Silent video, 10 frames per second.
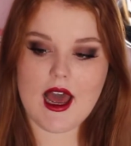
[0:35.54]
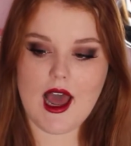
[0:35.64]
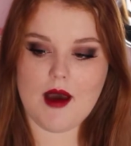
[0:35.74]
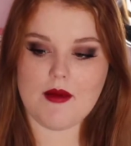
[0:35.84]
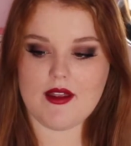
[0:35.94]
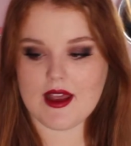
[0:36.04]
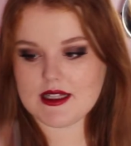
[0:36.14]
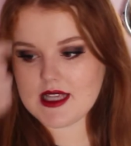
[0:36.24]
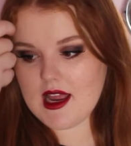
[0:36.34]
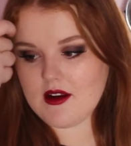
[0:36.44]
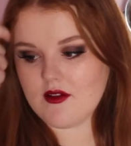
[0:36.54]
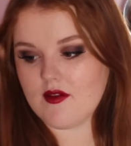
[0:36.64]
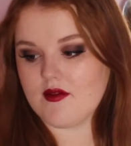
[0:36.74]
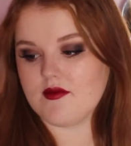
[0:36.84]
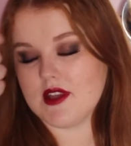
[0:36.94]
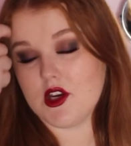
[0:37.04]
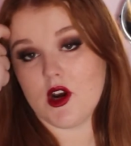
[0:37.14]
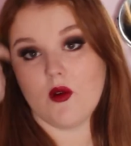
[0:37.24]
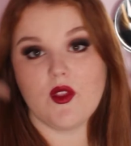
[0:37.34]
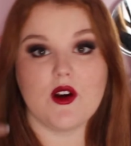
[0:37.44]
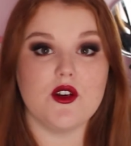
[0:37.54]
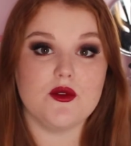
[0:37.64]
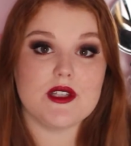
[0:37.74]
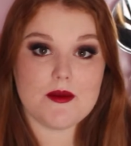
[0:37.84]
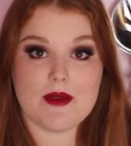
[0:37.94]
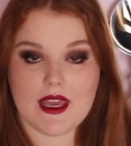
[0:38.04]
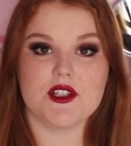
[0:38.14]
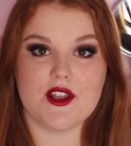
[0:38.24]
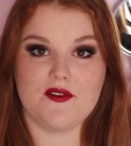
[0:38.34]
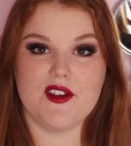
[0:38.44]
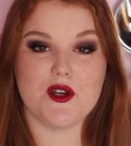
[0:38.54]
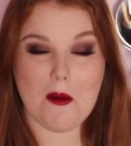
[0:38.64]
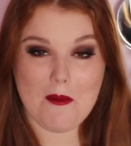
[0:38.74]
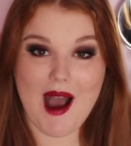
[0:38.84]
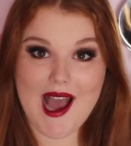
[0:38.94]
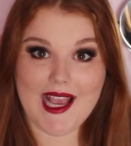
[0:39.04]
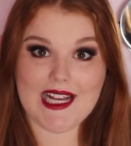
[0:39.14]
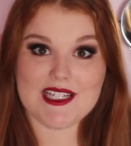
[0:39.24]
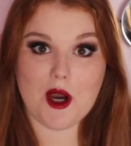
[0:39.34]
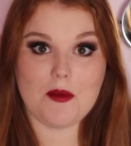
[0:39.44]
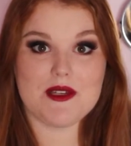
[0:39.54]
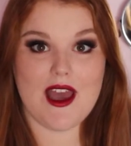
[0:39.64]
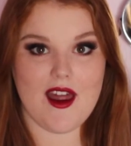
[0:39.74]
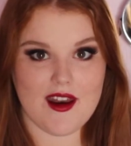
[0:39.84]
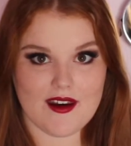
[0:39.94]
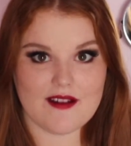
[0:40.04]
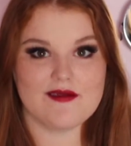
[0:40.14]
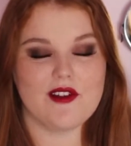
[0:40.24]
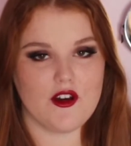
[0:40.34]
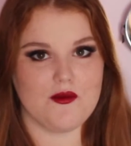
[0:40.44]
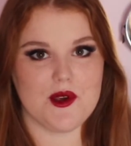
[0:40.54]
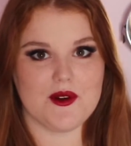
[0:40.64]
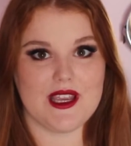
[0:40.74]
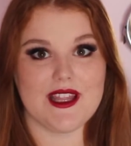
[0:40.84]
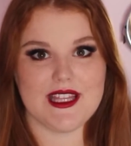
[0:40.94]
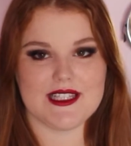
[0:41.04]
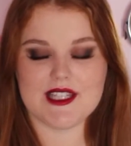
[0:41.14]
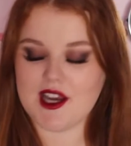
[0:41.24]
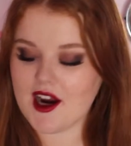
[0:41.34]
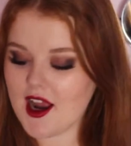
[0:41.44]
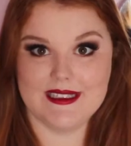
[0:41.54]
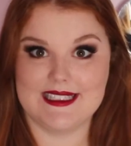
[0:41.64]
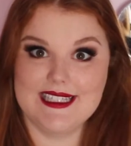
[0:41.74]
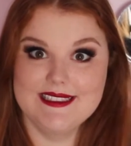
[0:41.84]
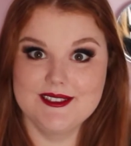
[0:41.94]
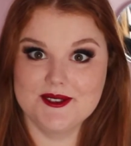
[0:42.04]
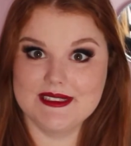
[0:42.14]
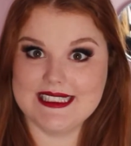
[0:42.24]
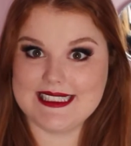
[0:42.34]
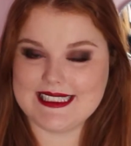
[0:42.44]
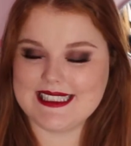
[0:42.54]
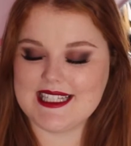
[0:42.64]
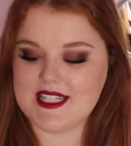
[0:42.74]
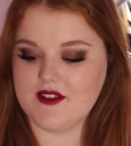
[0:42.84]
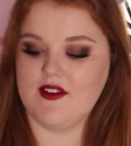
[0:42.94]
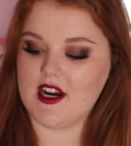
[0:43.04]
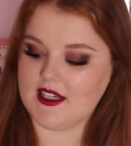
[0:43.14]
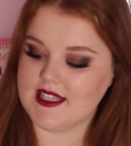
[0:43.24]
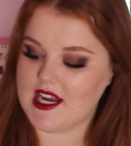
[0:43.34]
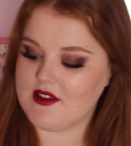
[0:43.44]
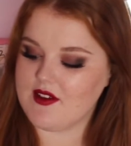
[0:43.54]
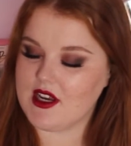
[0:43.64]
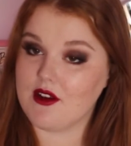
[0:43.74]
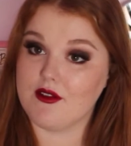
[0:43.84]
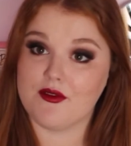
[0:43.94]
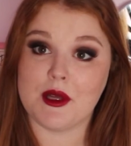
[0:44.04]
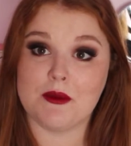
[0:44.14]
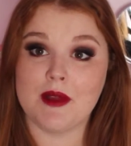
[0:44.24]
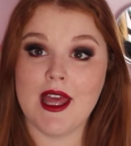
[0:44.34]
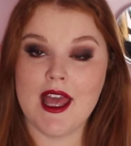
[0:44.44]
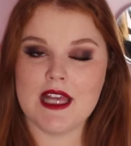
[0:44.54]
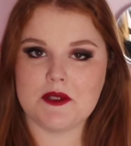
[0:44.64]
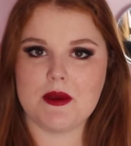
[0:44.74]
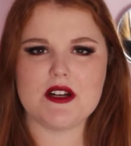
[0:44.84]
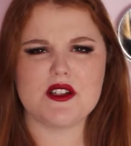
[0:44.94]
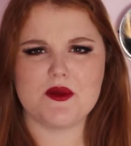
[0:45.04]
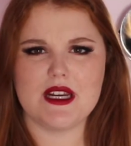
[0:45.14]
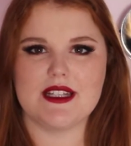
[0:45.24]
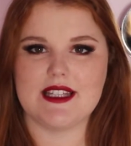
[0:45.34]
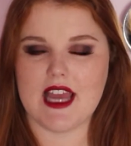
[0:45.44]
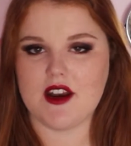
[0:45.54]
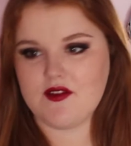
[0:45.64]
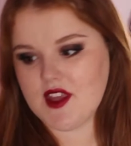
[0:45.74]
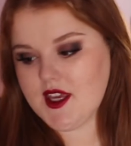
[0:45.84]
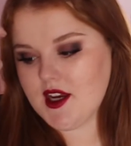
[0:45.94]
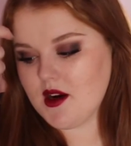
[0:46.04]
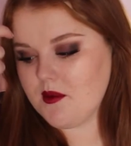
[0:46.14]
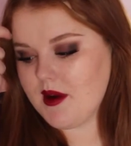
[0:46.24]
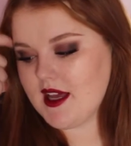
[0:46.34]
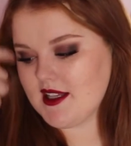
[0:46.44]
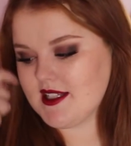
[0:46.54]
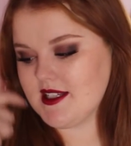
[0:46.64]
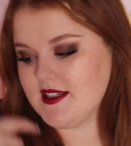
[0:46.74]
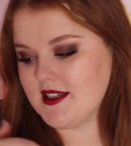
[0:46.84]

And that's kind of, you know, they're new to me. I'm just gonna feature my top 10 of beauty this year. Let's get into it. This is a very exciting video to film. It's bittersweet, it's the end of the year, but